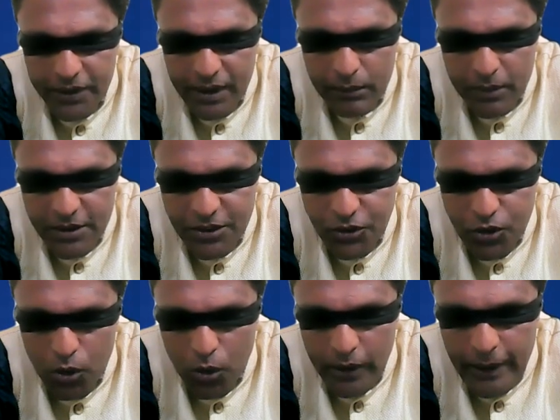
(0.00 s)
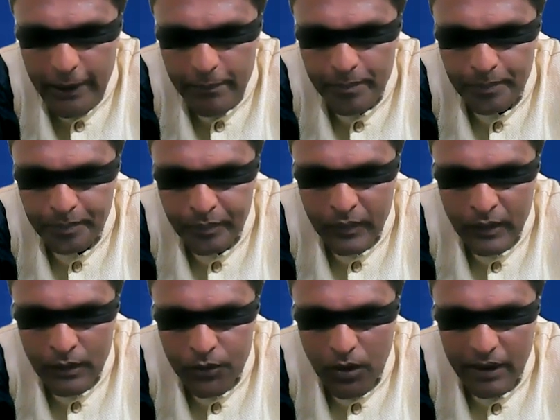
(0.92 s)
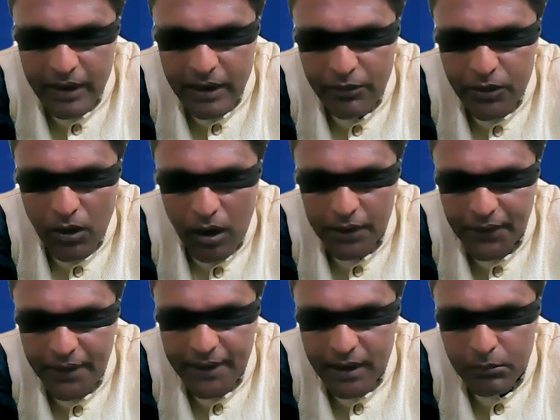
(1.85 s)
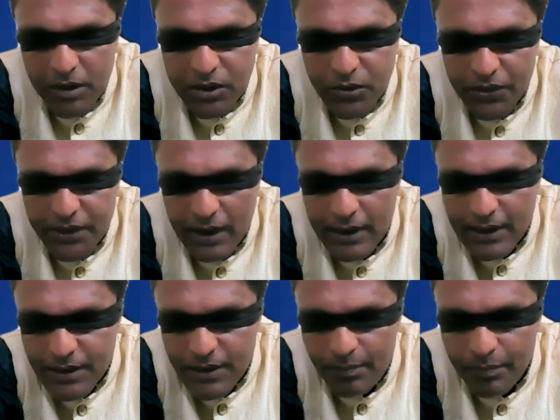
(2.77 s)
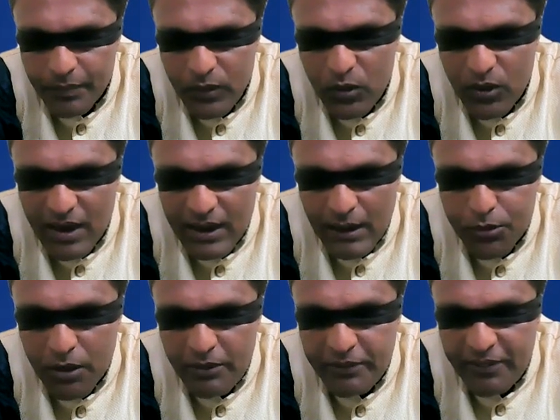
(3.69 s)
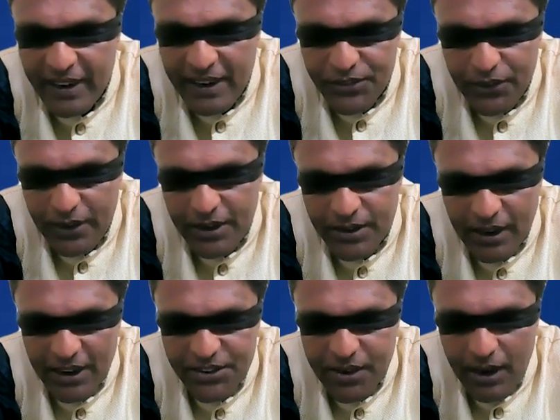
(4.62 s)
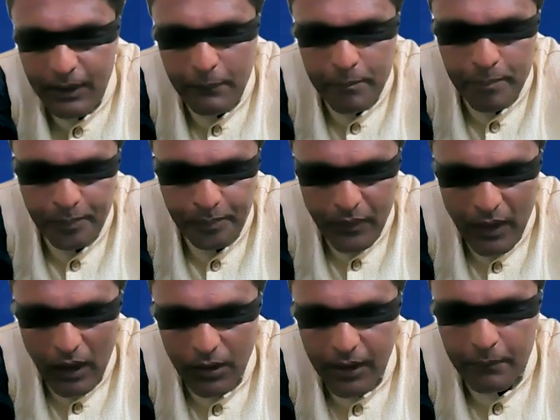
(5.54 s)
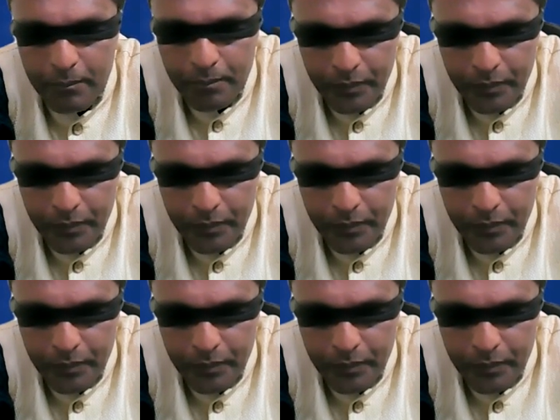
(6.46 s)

the numbers slowly. So I've given you alternate numbers with colors. You can observe it very easily. Shall I start? Okay.